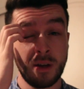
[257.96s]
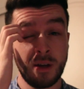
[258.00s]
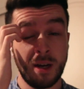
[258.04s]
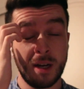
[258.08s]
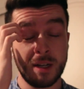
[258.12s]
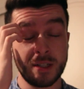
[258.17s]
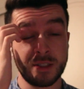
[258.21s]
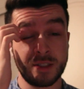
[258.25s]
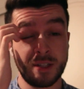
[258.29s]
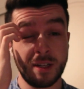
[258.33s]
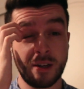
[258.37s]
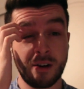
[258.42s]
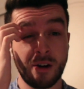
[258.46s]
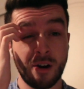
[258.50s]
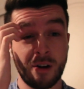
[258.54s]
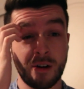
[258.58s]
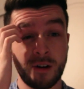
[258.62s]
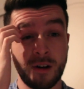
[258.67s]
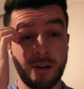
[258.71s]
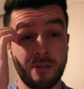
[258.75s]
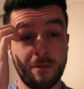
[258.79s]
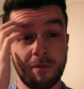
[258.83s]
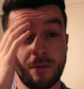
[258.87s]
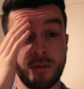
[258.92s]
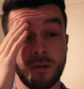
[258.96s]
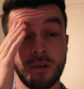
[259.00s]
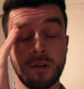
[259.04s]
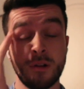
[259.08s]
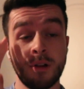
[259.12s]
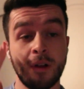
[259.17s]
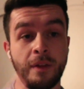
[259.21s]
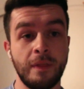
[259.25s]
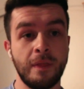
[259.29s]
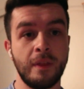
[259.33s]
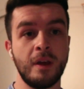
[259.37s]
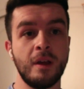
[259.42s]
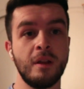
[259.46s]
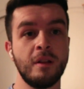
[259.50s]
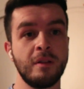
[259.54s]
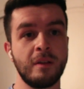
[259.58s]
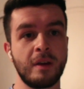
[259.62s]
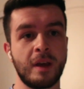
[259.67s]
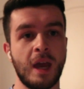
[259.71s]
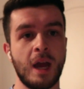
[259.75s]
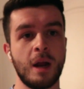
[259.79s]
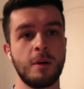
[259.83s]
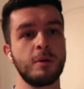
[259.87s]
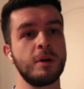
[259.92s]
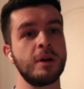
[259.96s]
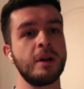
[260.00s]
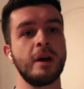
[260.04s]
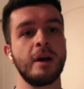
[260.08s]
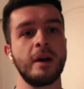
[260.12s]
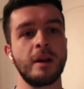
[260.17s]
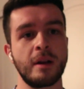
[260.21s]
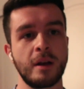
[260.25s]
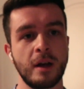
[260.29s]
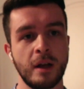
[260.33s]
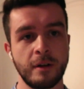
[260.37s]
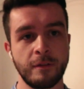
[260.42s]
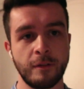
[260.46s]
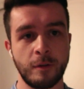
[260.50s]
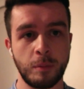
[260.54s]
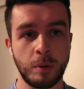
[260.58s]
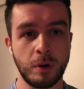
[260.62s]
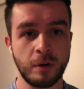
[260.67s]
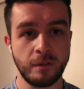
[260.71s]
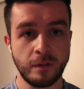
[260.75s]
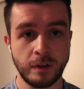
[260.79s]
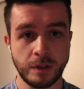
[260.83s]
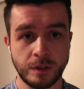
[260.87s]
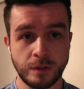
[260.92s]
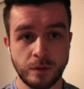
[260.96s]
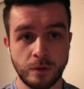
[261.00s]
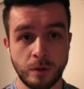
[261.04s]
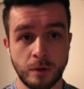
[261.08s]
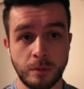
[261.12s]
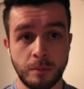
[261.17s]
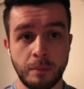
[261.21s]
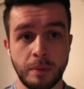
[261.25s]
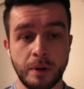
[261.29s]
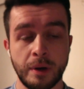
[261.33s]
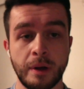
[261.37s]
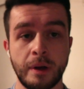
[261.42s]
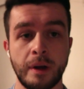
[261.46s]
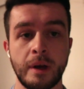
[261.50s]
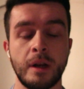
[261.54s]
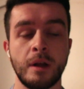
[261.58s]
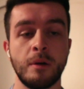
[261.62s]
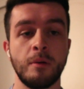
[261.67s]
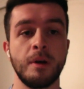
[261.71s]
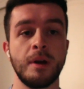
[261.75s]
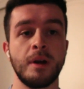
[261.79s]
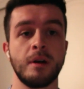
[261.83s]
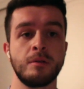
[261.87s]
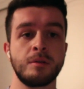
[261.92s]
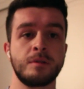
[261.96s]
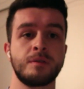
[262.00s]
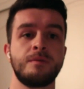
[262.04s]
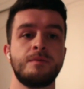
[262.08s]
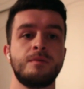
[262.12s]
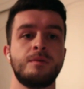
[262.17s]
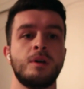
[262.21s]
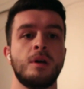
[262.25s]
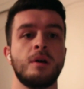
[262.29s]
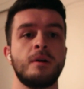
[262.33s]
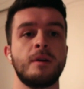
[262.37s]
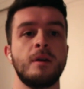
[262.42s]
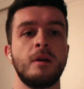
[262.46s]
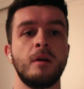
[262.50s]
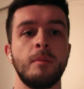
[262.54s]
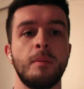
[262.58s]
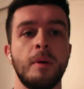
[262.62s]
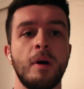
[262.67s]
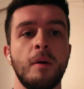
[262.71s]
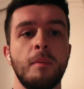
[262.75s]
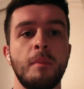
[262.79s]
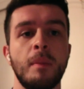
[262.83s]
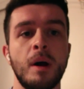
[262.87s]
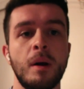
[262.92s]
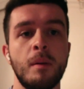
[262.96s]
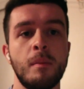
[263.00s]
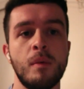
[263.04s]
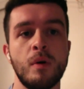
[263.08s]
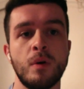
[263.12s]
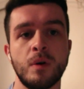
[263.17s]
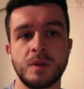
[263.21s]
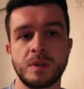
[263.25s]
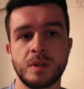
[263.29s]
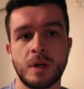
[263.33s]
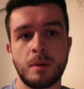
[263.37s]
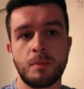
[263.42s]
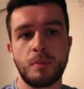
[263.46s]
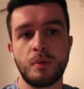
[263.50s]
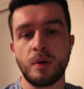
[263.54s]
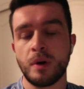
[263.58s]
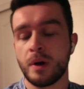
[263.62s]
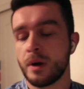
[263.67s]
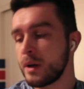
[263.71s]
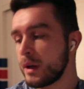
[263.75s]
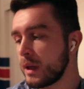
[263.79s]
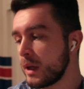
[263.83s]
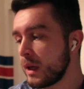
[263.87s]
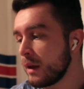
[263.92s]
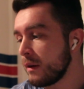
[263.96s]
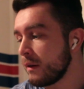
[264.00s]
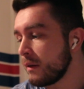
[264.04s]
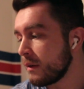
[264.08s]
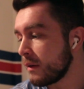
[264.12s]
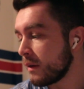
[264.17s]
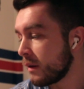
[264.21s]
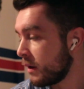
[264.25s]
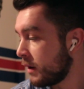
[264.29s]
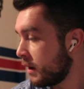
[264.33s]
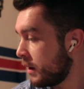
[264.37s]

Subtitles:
SD card got full, and then the camera died, kind of a perfect storm. But anyway, I was talking about my modus operandi, and